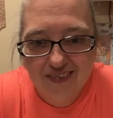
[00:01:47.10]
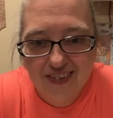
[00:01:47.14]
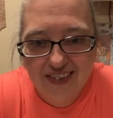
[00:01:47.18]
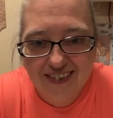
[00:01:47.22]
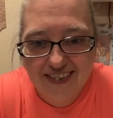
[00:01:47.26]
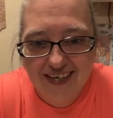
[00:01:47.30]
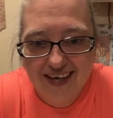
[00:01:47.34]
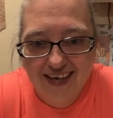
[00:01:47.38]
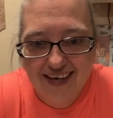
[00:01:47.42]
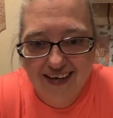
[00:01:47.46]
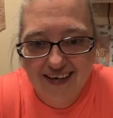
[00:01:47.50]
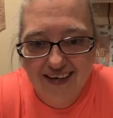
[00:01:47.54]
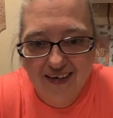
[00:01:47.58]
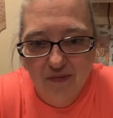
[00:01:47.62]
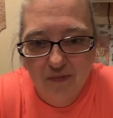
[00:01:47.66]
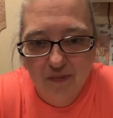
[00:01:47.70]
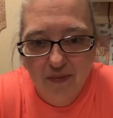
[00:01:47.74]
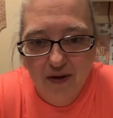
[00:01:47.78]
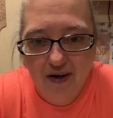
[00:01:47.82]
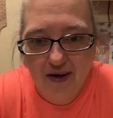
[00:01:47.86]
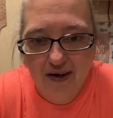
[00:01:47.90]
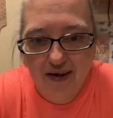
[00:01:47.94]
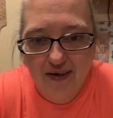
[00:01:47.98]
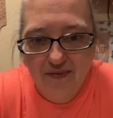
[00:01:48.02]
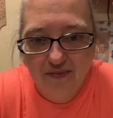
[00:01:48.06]
wish I had a
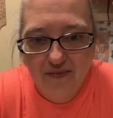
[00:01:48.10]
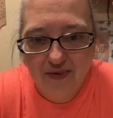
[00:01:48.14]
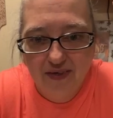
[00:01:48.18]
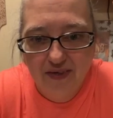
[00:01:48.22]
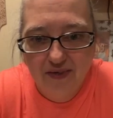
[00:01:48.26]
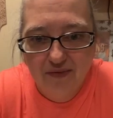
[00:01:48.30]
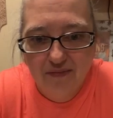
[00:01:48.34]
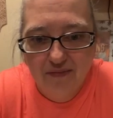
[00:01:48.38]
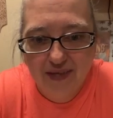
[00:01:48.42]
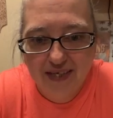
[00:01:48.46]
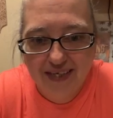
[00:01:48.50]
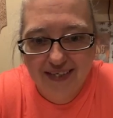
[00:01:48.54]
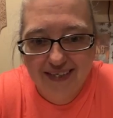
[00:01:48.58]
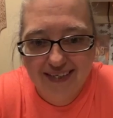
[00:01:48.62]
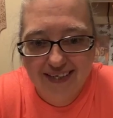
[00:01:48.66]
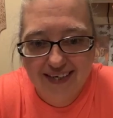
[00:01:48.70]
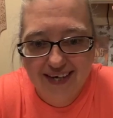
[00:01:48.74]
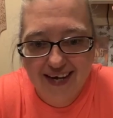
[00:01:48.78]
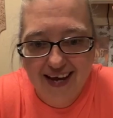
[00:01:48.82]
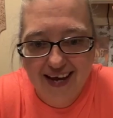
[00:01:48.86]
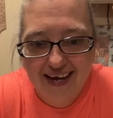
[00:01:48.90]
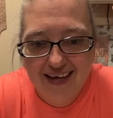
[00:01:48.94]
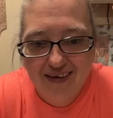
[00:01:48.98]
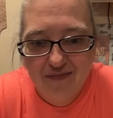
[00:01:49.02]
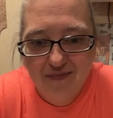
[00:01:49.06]
mod with me
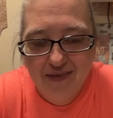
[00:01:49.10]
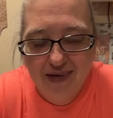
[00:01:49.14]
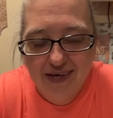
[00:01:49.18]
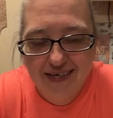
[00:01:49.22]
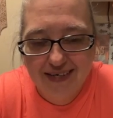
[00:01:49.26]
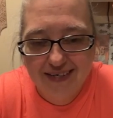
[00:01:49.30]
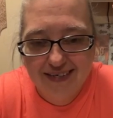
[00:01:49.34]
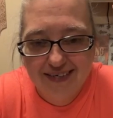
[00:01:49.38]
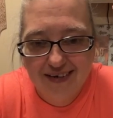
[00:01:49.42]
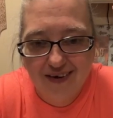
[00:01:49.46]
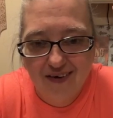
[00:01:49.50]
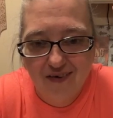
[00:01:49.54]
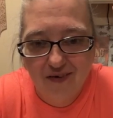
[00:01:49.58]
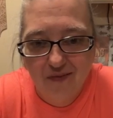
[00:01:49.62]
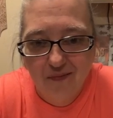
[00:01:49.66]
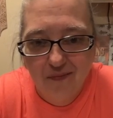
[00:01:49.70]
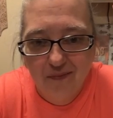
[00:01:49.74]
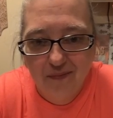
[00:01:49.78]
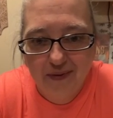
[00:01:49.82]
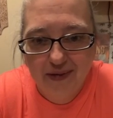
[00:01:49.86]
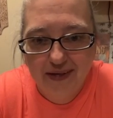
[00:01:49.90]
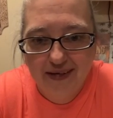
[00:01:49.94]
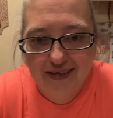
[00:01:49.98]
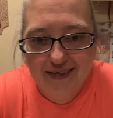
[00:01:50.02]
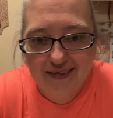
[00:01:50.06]
today, but I don't.
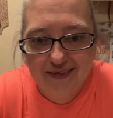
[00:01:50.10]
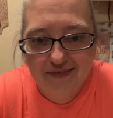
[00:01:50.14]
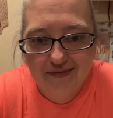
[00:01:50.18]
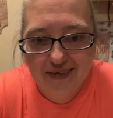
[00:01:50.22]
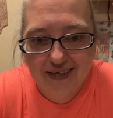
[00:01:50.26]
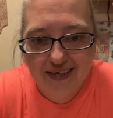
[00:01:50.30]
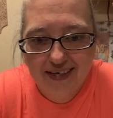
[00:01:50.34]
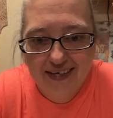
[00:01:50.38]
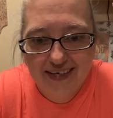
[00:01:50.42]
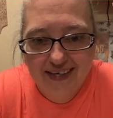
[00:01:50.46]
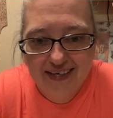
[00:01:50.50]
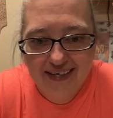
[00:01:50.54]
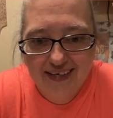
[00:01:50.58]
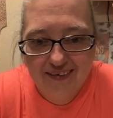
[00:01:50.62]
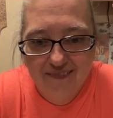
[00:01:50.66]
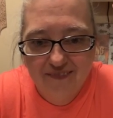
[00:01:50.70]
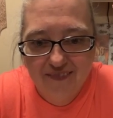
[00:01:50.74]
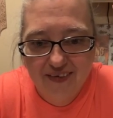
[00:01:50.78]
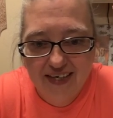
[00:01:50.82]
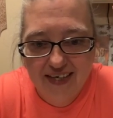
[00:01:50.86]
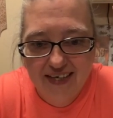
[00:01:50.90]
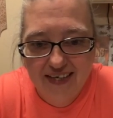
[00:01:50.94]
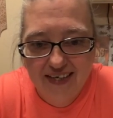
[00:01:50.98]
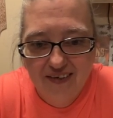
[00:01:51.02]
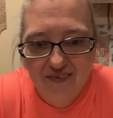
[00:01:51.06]
But
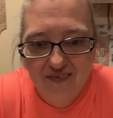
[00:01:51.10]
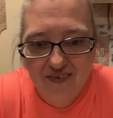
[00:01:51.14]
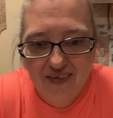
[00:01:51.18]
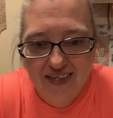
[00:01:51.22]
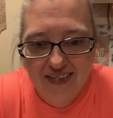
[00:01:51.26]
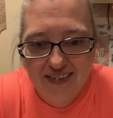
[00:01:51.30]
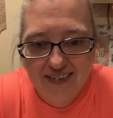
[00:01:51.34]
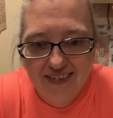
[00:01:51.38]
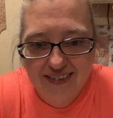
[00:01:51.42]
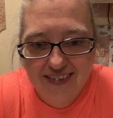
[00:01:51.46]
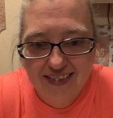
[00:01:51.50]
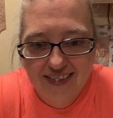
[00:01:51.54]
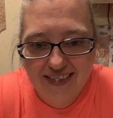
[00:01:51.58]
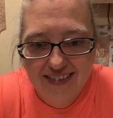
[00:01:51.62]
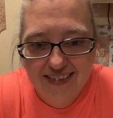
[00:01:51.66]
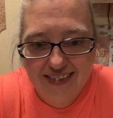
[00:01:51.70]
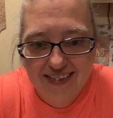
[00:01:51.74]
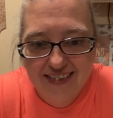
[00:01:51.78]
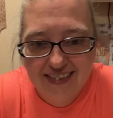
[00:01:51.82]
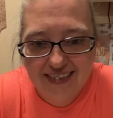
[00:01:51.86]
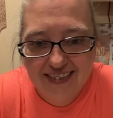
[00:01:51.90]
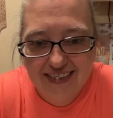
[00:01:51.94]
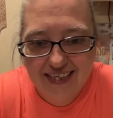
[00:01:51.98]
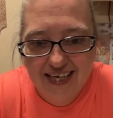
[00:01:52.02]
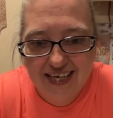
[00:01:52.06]
if anyone sees
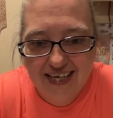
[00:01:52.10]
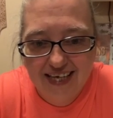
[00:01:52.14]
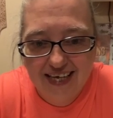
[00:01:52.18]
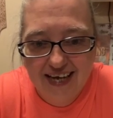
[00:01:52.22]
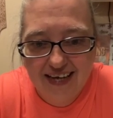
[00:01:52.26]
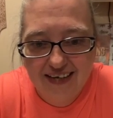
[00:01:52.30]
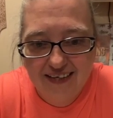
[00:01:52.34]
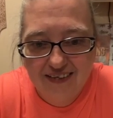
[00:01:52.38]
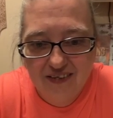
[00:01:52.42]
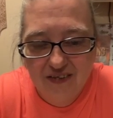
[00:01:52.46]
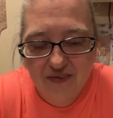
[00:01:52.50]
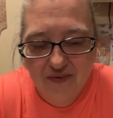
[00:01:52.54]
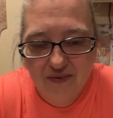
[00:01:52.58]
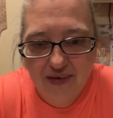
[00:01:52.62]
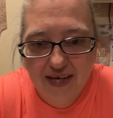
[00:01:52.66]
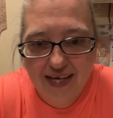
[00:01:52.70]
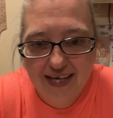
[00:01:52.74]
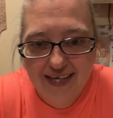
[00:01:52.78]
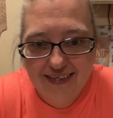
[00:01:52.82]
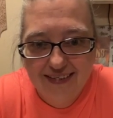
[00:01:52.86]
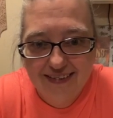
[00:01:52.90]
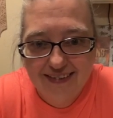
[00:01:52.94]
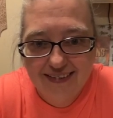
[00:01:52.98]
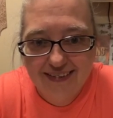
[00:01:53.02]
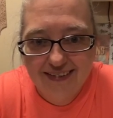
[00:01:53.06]
anything out of the
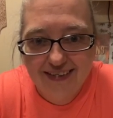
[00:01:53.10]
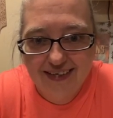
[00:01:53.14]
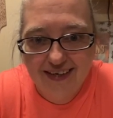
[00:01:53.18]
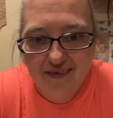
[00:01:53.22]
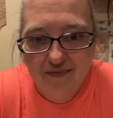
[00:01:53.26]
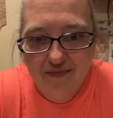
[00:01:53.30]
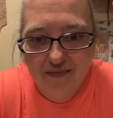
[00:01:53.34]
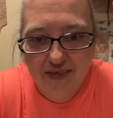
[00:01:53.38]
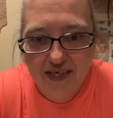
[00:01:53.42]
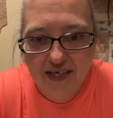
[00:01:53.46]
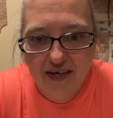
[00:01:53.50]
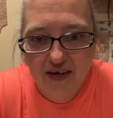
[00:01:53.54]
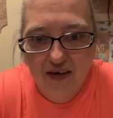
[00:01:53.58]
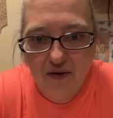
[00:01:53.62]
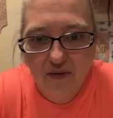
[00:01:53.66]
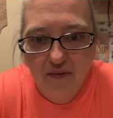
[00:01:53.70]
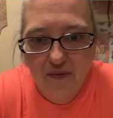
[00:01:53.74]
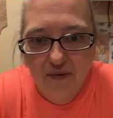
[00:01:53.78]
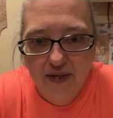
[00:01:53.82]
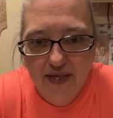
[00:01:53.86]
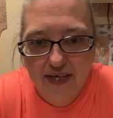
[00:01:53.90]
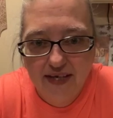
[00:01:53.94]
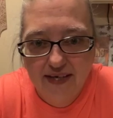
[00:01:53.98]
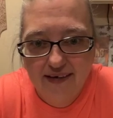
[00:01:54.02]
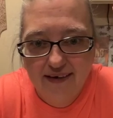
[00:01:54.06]
way, just let me
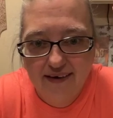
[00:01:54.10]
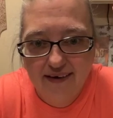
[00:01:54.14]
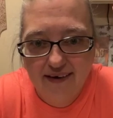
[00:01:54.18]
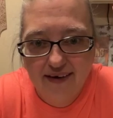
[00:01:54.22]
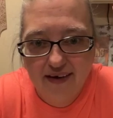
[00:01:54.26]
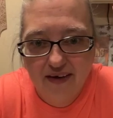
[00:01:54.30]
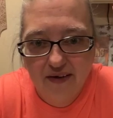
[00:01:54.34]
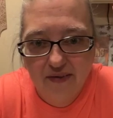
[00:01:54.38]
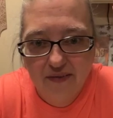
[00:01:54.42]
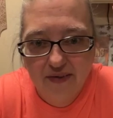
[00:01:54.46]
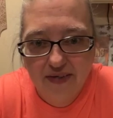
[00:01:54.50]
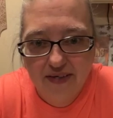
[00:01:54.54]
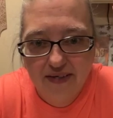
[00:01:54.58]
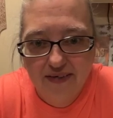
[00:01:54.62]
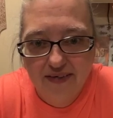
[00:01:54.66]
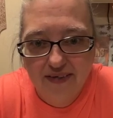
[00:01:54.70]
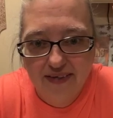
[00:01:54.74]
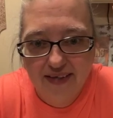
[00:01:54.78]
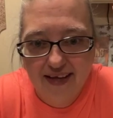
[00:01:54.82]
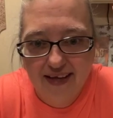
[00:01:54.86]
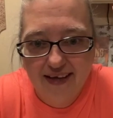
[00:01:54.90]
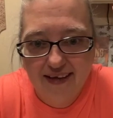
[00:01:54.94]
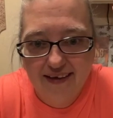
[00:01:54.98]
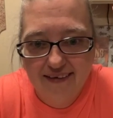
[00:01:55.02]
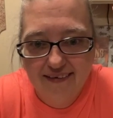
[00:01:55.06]
know, and I
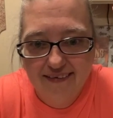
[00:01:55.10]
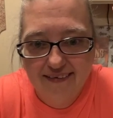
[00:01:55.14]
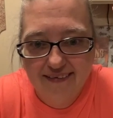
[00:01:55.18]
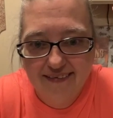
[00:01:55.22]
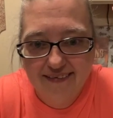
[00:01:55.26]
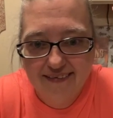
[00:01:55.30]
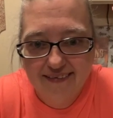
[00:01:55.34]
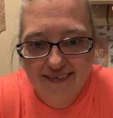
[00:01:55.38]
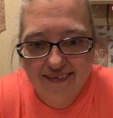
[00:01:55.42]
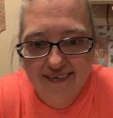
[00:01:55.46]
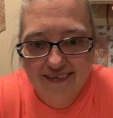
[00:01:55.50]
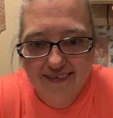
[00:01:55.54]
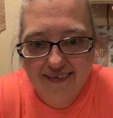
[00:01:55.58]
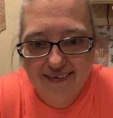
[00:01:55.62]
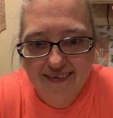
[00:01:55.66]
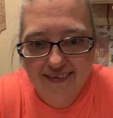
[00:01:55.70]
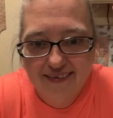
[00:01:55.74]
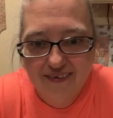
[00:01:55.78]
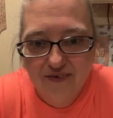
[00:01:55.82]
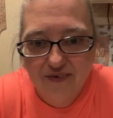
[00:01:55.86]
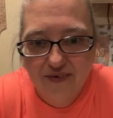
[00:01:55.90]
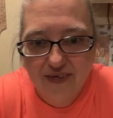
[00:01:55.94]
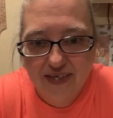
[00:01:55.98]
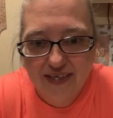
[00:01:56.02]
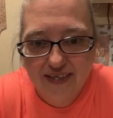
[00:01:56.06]
will
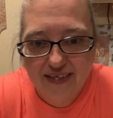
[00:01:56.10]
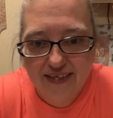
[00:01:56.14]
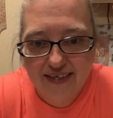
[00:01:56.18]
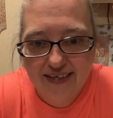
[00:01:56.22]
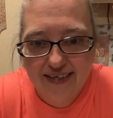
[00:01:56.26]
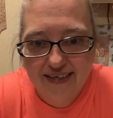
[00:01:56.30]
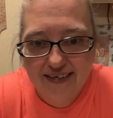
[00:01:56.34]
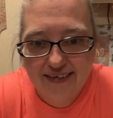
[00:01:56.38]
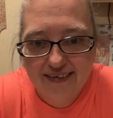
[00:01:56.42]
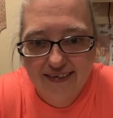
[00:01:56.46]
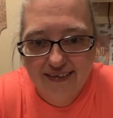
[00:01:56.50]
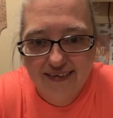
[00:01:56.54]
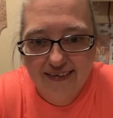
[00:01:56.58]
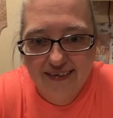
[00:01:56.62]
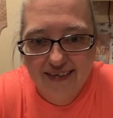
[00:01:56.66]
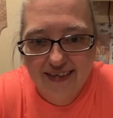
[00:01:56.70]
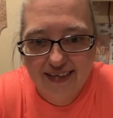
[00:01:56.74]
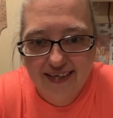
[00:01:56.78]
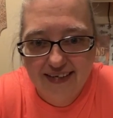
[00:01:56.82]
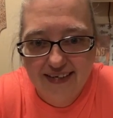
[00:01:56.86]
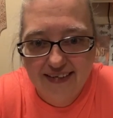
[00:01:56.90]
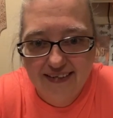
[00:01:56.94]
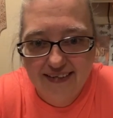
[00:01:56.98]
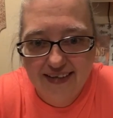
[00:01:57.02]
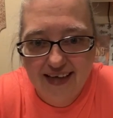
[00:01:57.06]
quickly
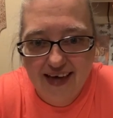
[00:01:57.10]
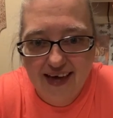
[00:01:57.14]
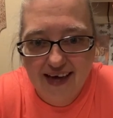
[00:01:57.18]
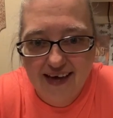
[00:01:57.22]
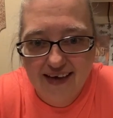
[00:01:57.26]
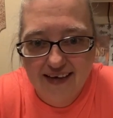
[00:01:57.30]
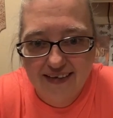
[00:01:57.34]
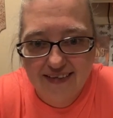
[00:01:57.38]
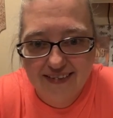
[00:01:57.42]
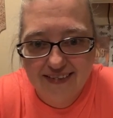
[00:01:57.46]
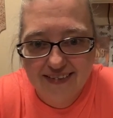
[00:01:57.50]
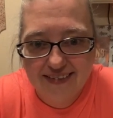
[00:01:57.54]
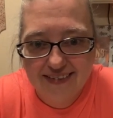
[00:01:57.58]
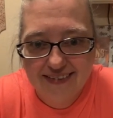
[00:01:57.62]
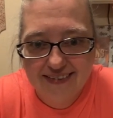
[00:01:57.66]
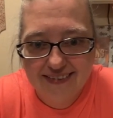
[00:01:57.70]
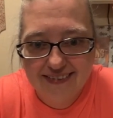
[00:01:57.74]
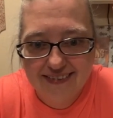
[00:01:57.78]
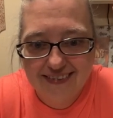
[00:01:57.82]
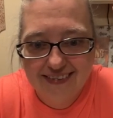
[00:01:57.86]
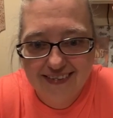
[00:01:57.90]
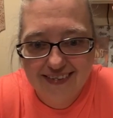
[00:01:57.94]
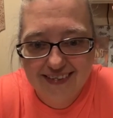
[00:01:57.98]
delete that.